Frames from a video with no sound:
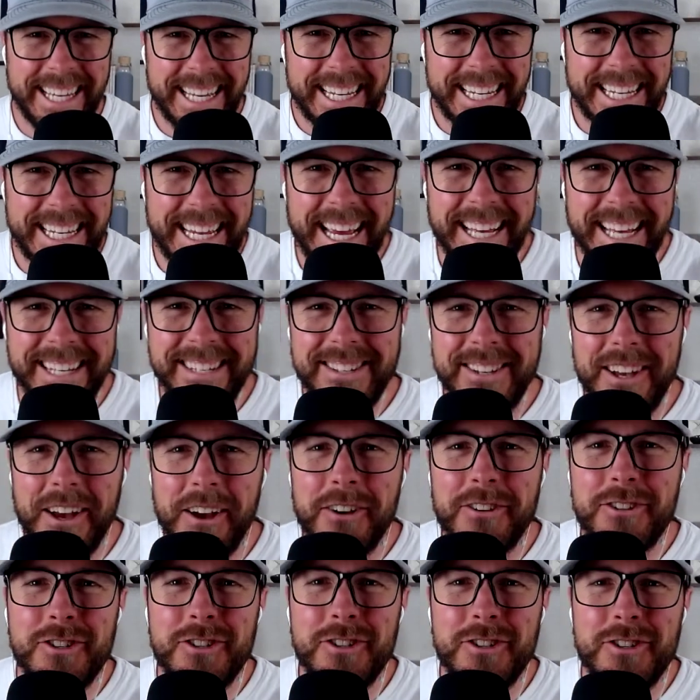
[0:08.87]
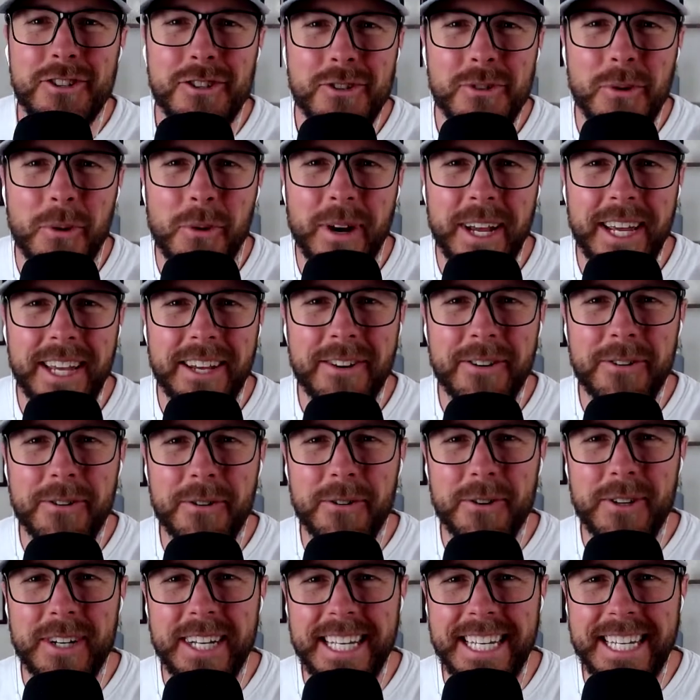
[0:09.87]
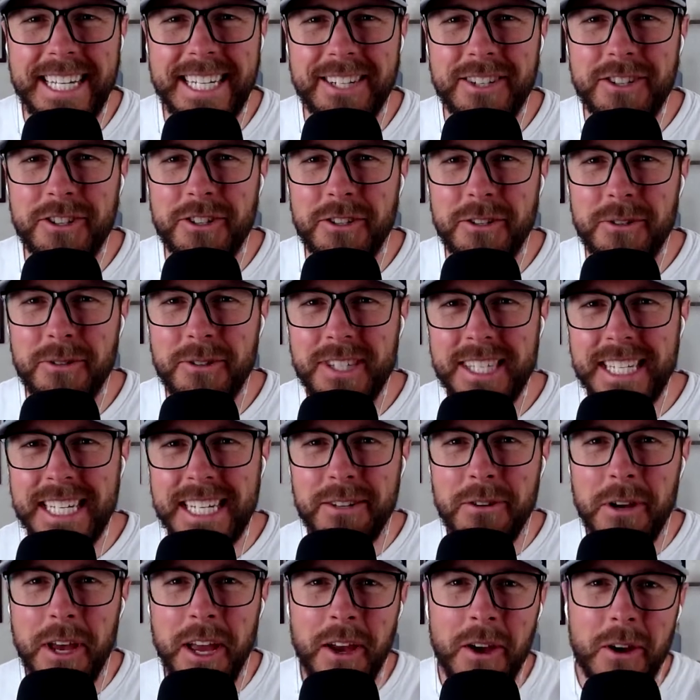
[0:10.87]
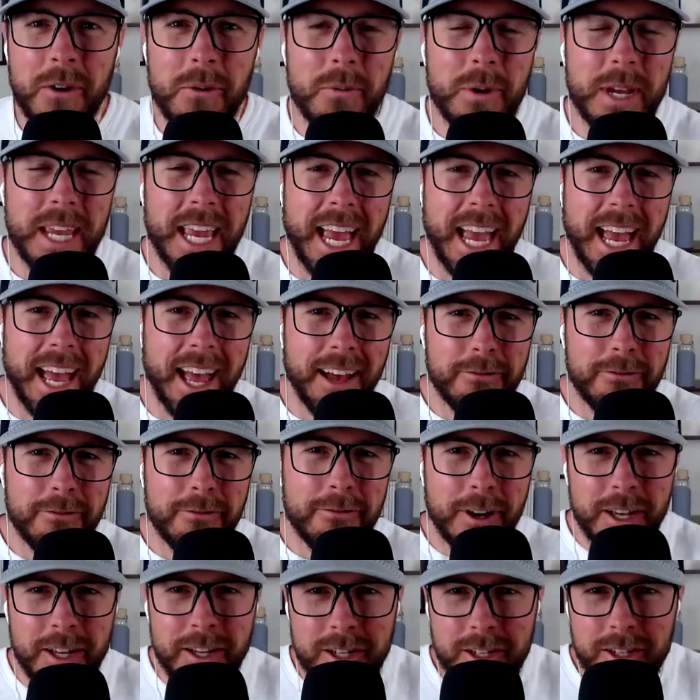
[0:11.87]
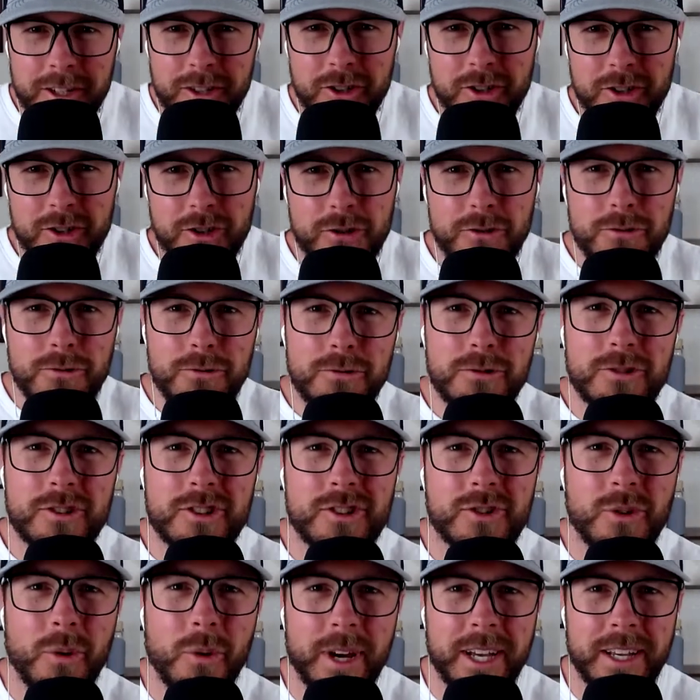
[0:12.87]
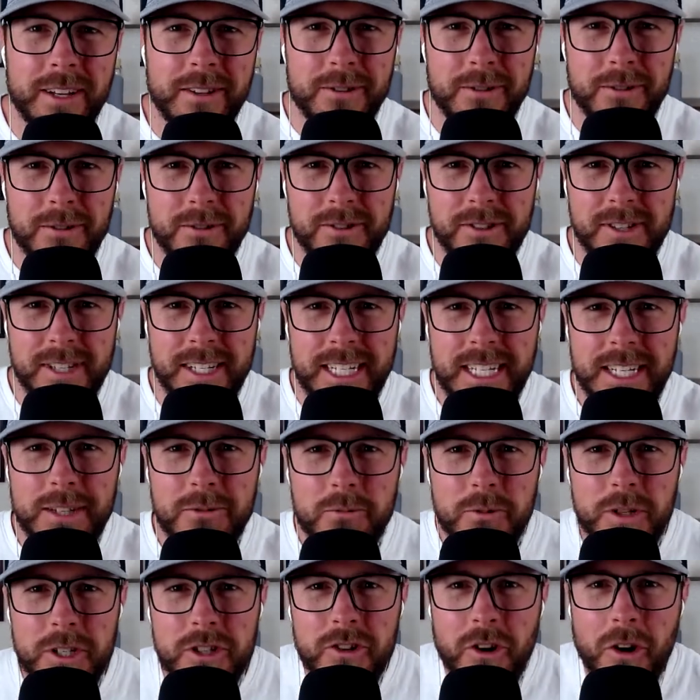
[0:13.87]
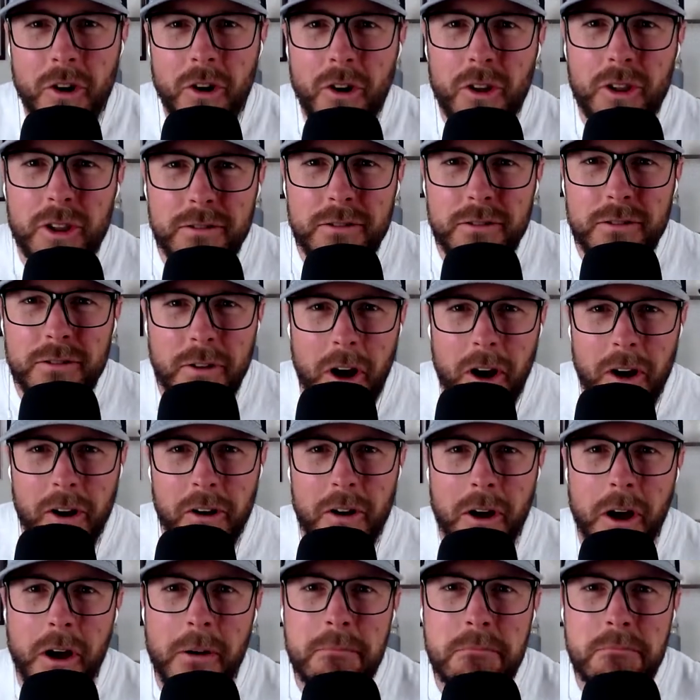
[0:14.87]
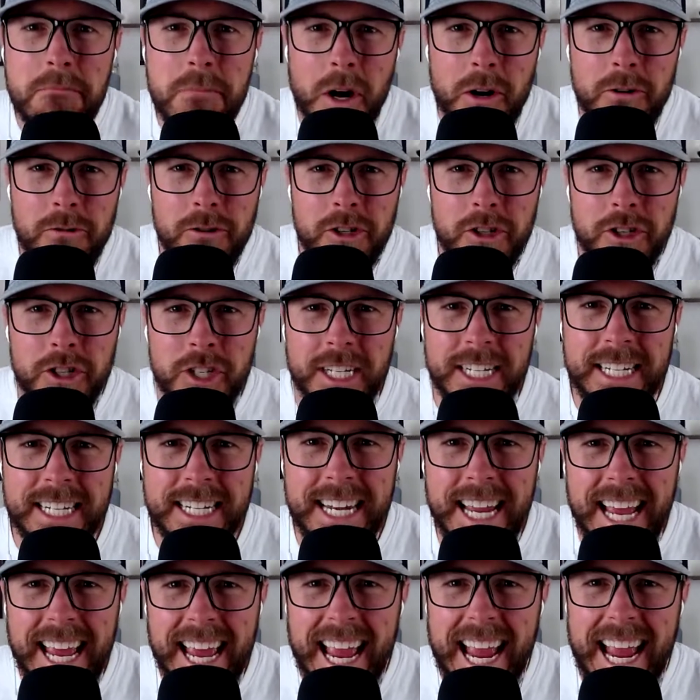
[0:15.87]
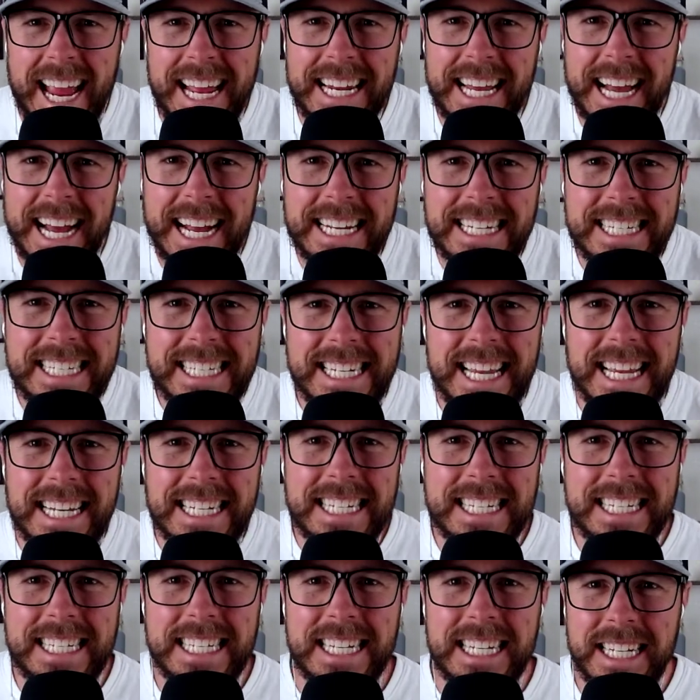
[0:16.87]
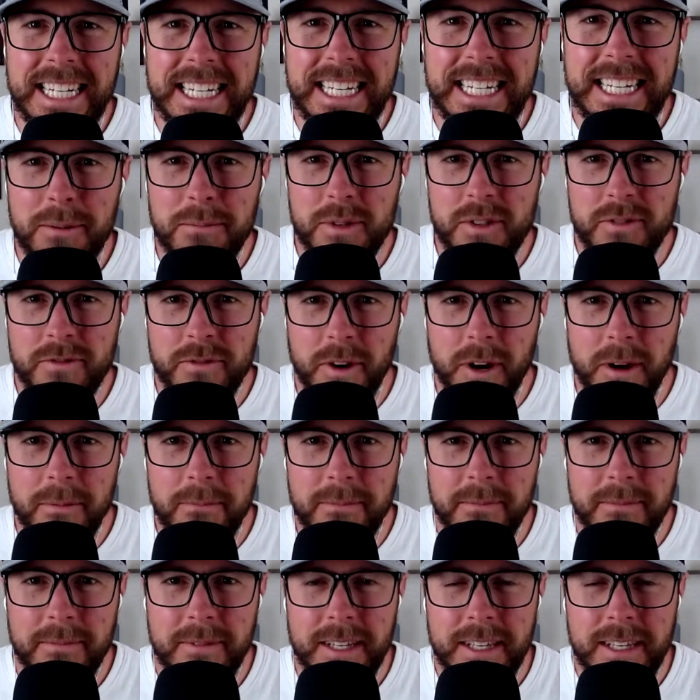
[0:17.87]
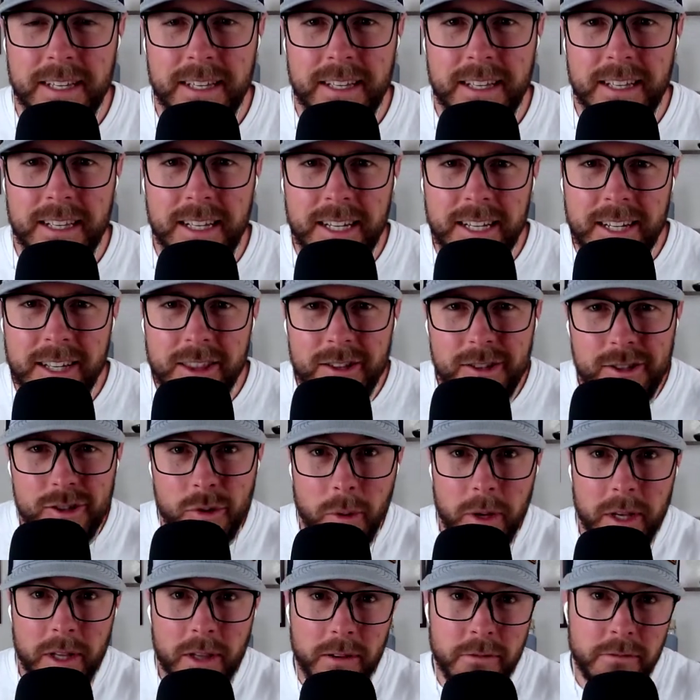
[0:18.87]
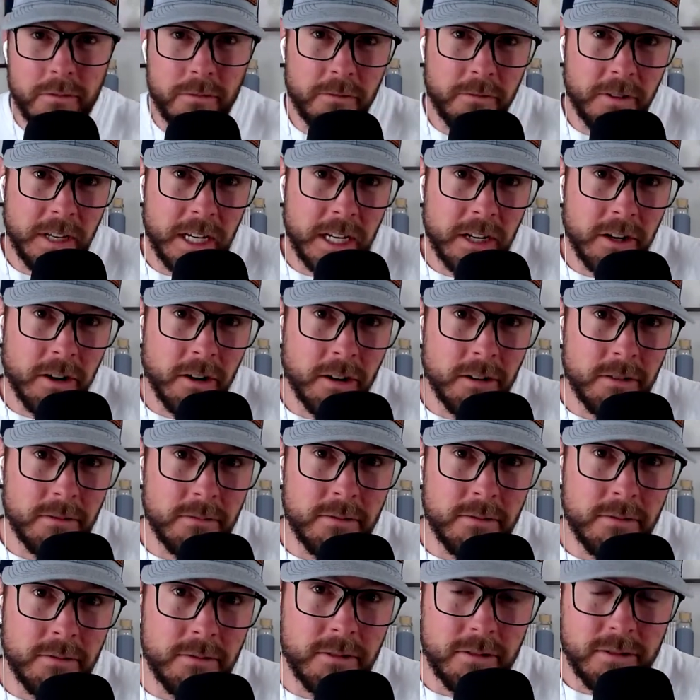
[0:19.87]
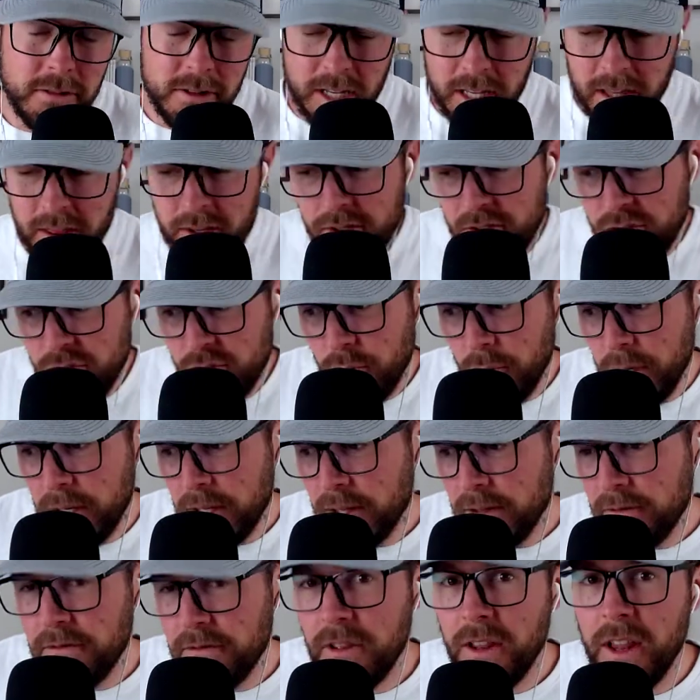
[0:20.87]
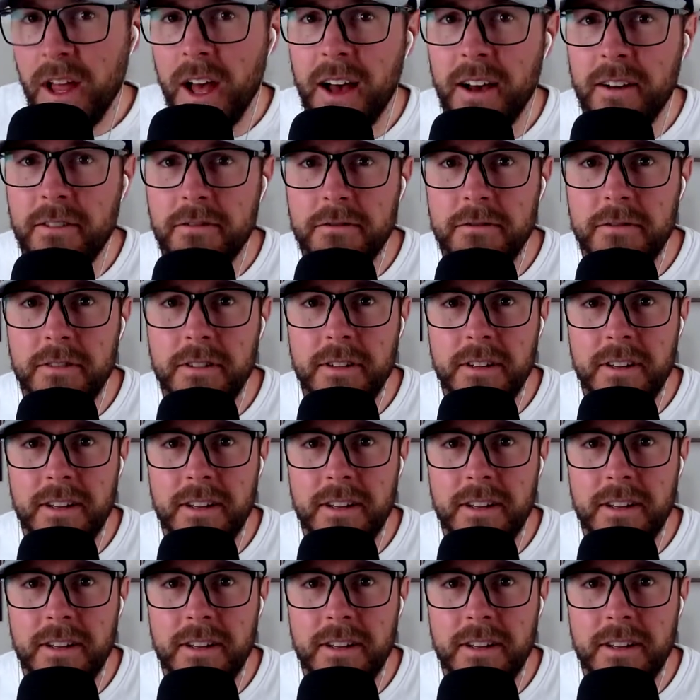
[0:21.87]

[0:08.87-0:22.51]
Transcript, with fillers: Yes, a soil issue. See, we have two soils in which all of our emotion and identity comes from the soil of fear and the soil of love.